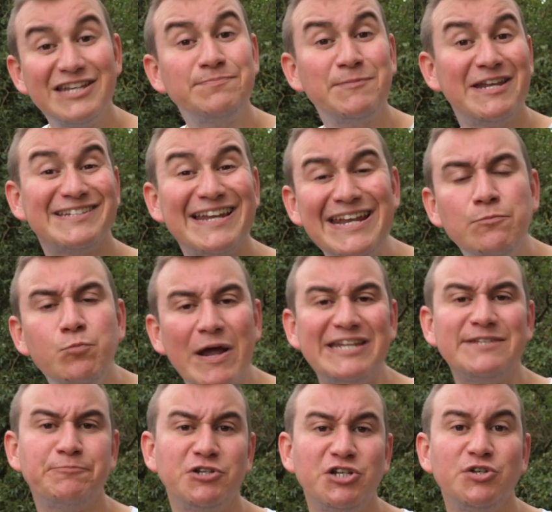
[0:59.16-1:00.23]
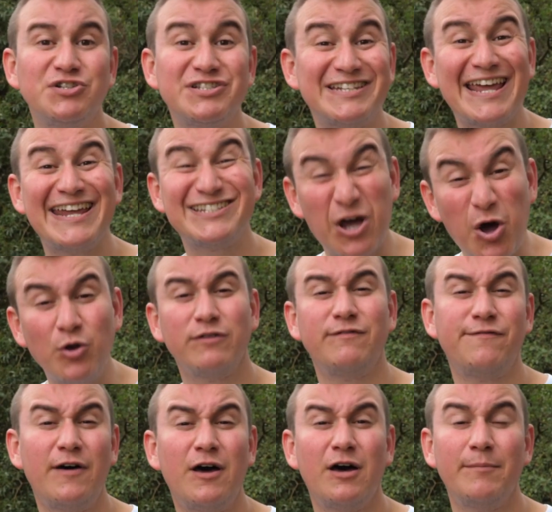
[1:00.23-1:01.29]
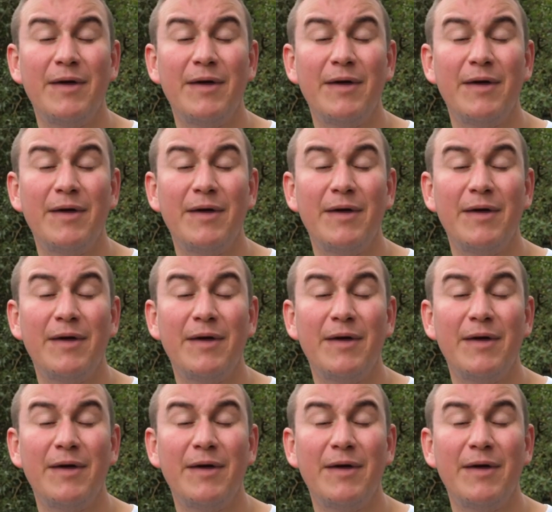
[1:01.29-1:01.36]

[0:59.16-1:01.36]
means any waste produced stays on farm